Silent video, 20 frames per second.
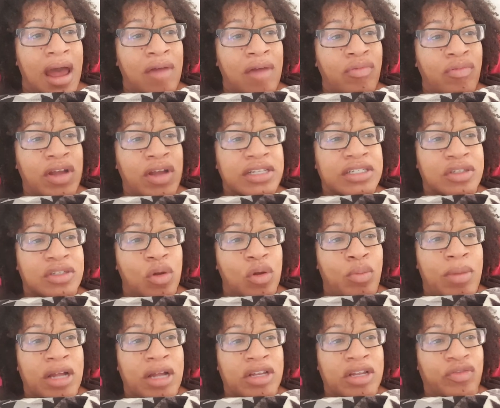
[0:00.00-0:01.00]
read so
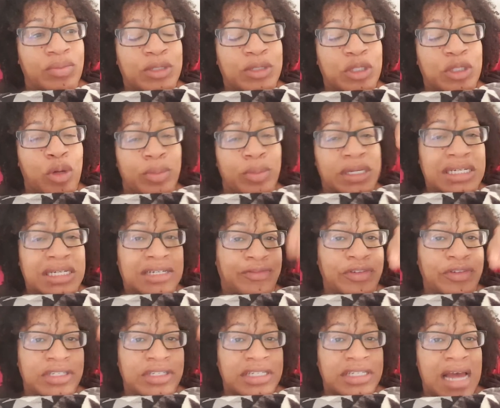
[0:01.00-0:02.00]
much from so many
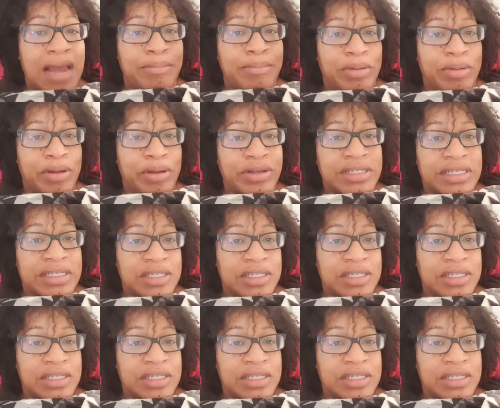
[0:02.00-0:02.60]
different time periods,